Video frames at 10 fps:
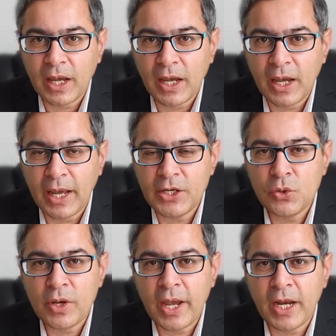and you
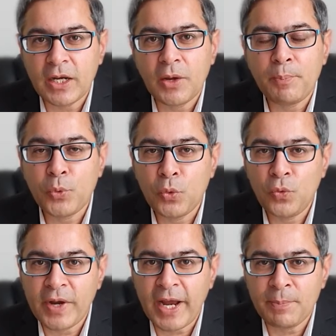can prove
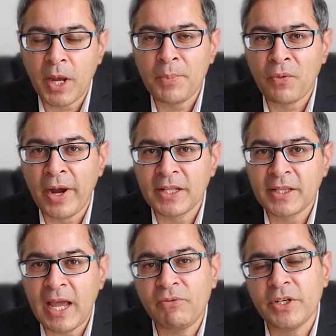that by providing the
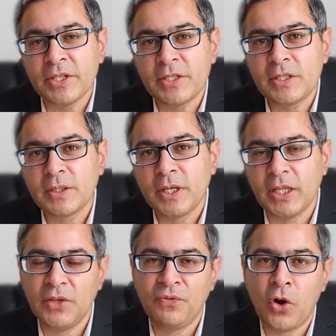evidence in
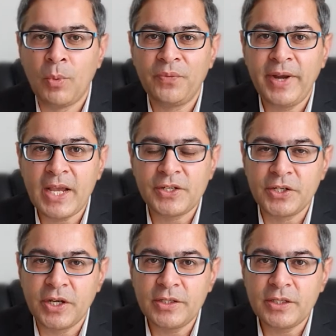the form of tax
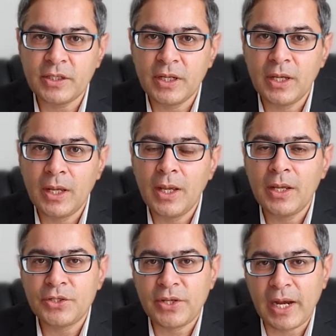returns,
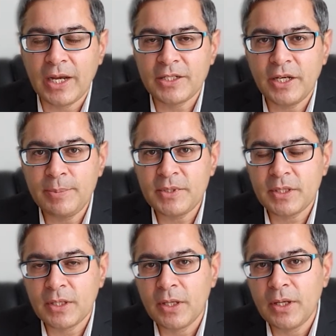salary slips,
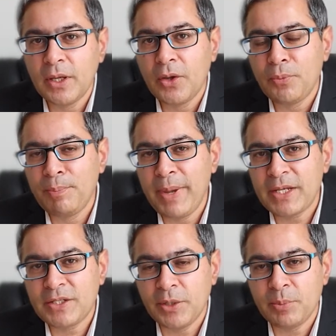bank
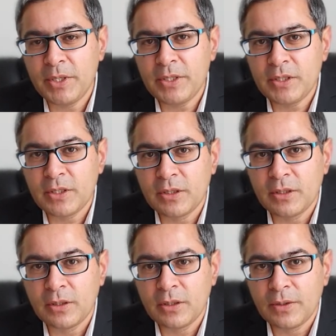statements,
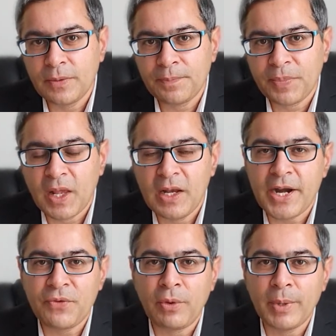
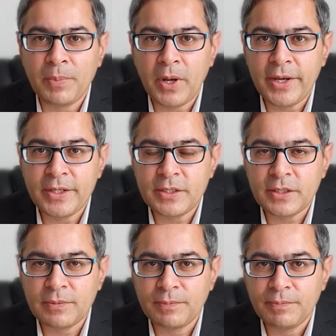letter from employers,
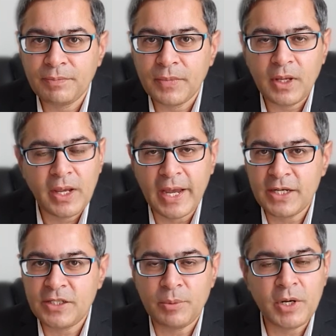and
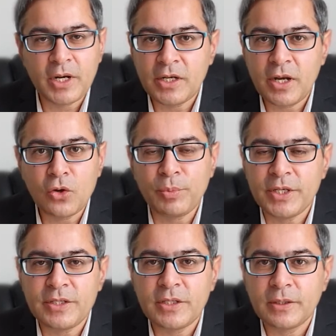similar other documents.